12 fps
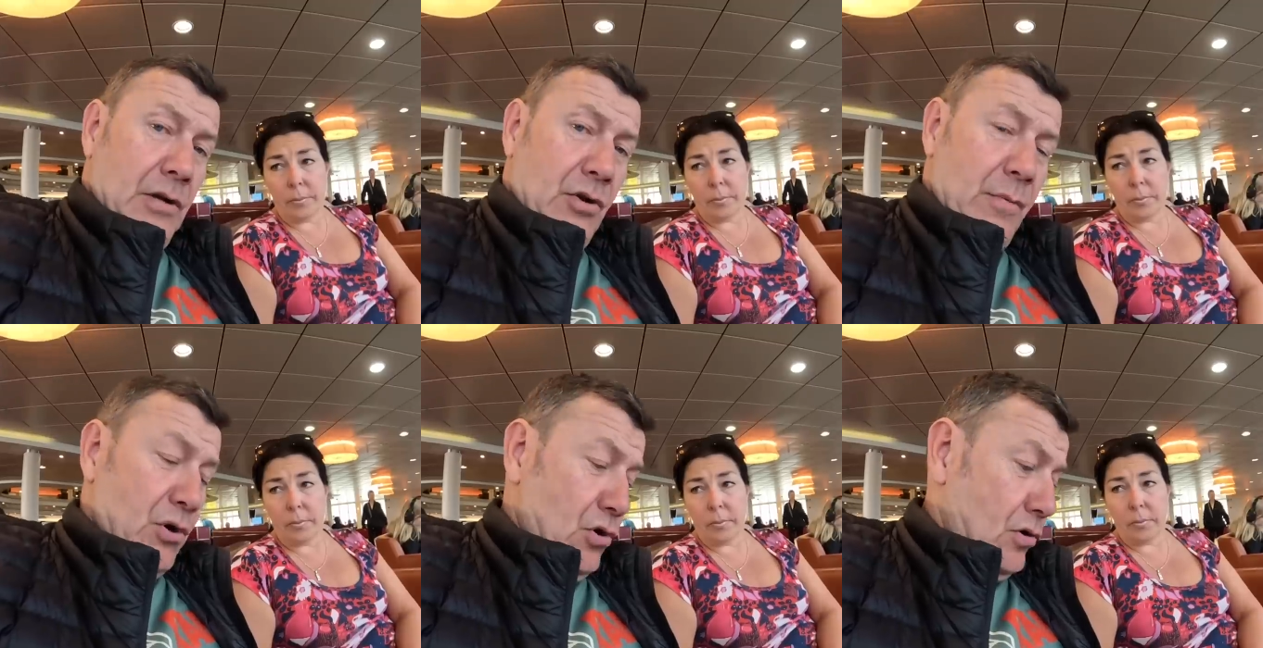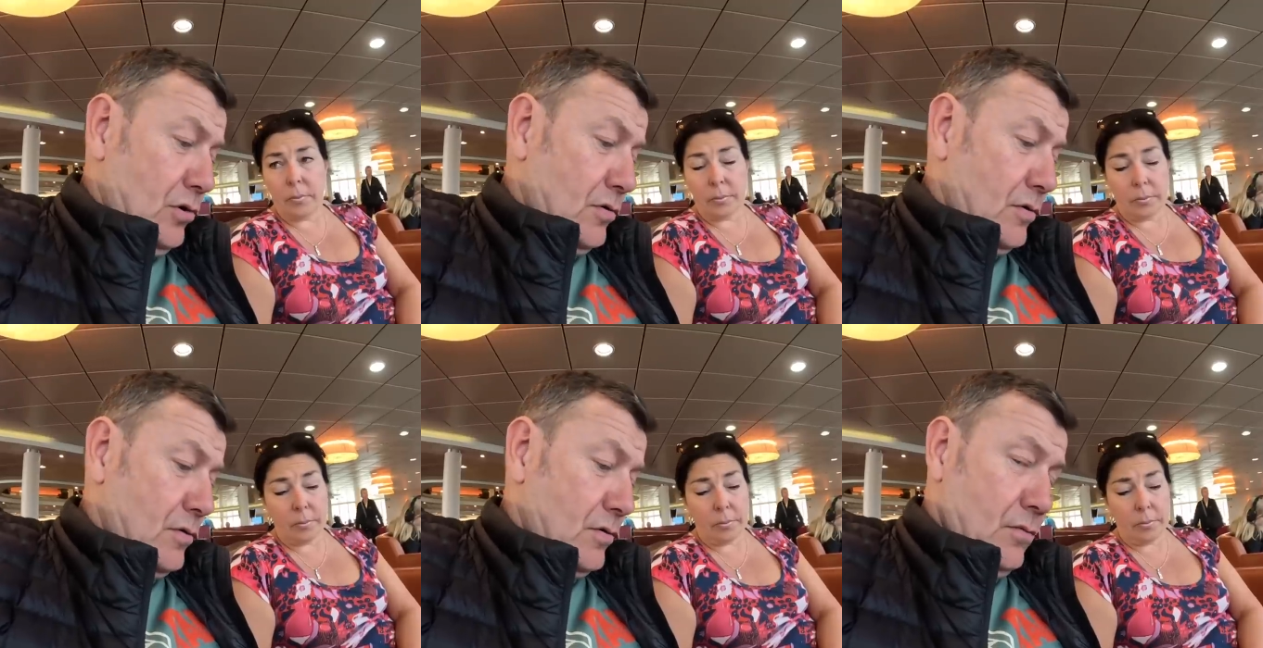Speaker 1: Grimaud,
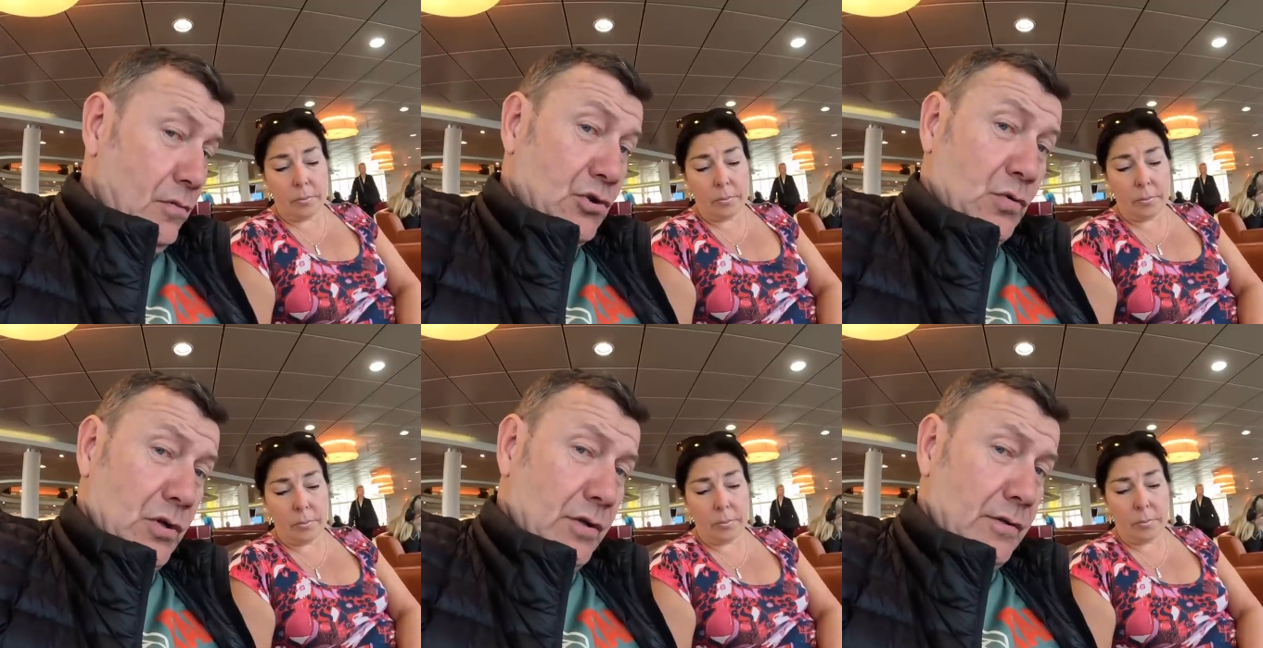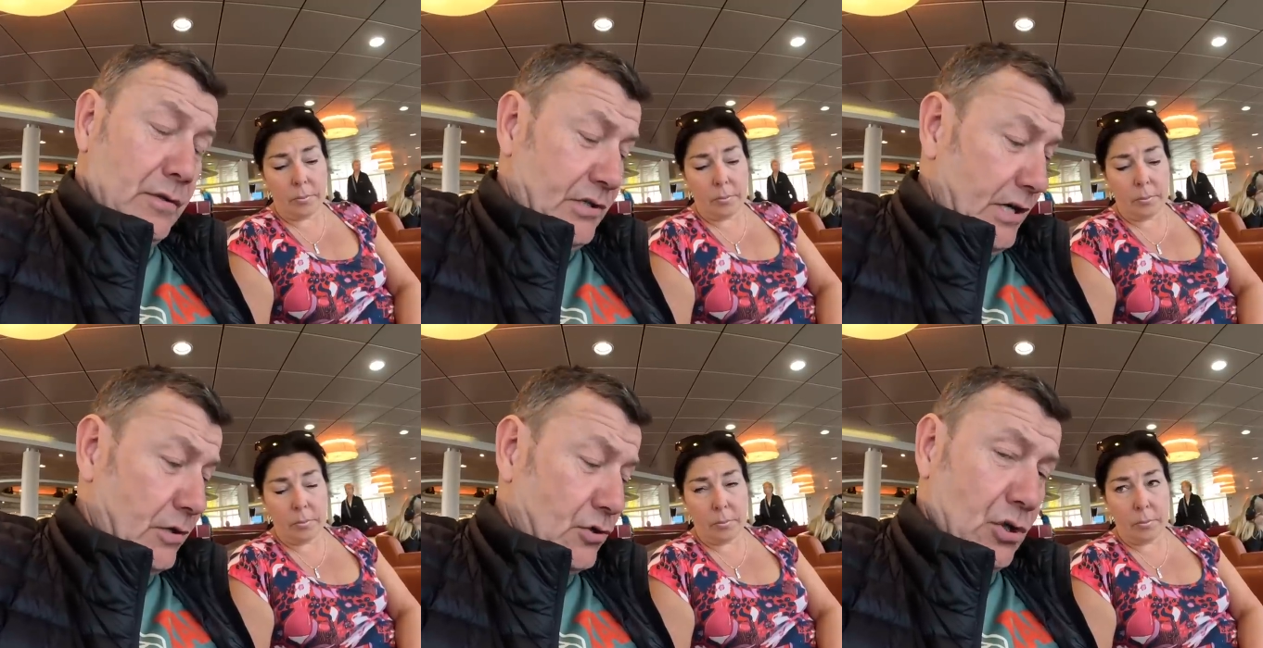which were a
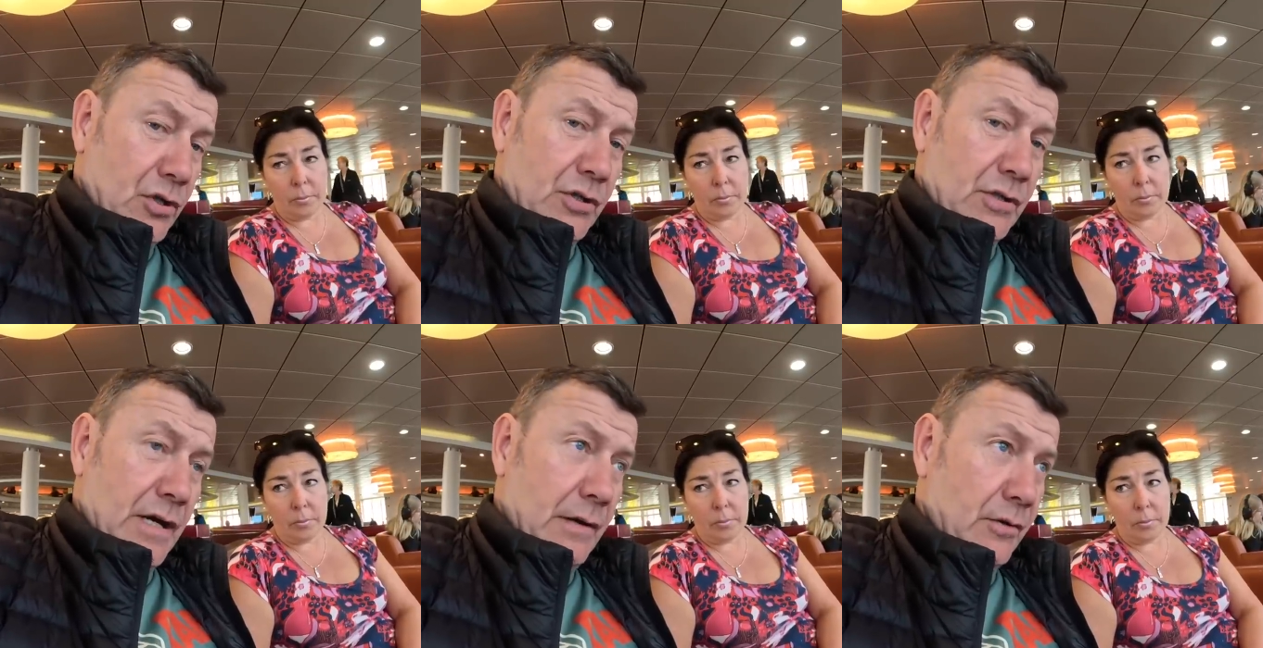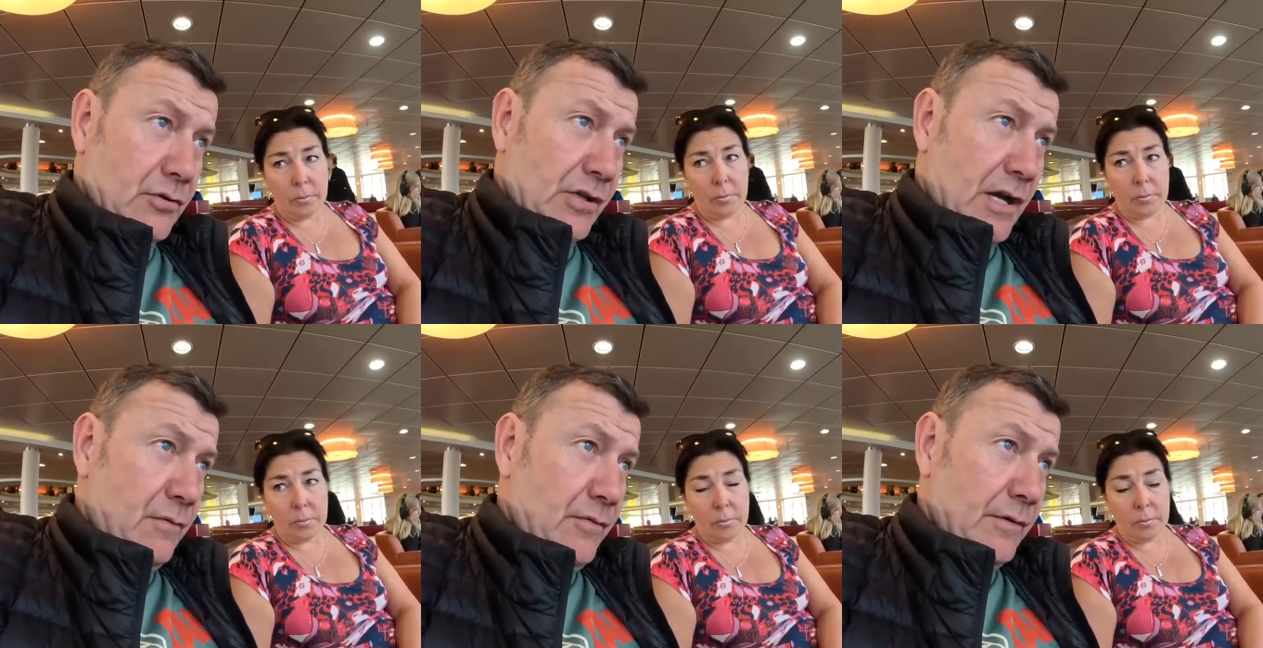second choice down at
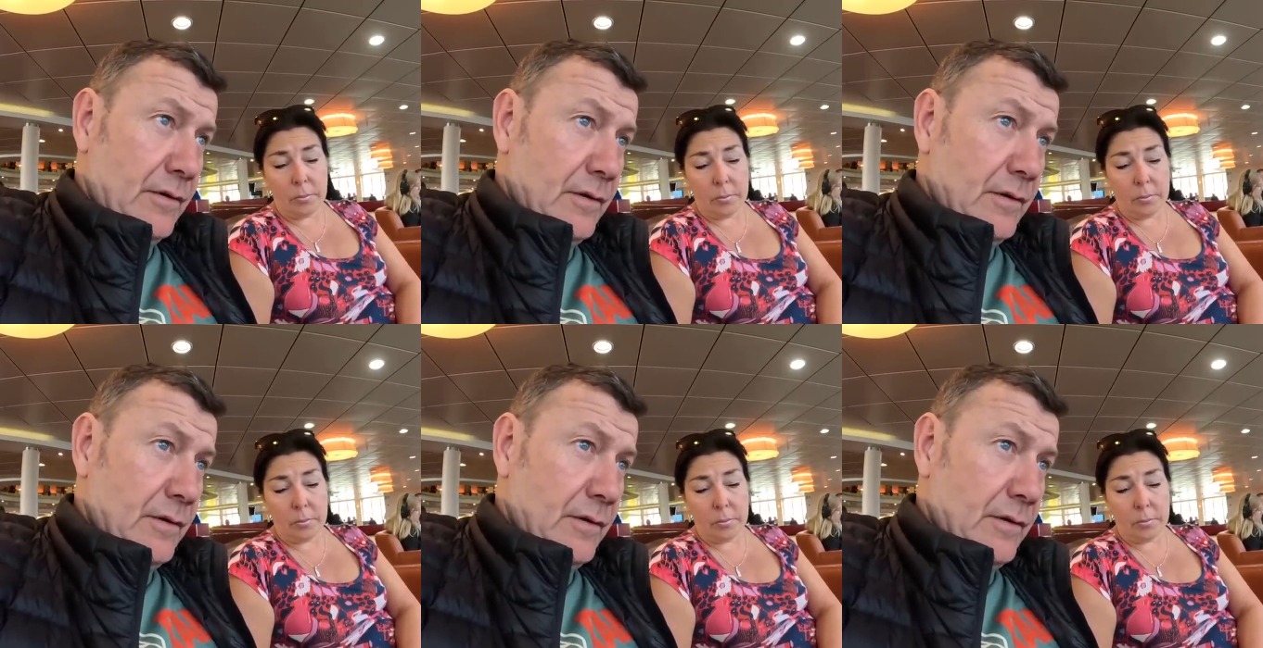South,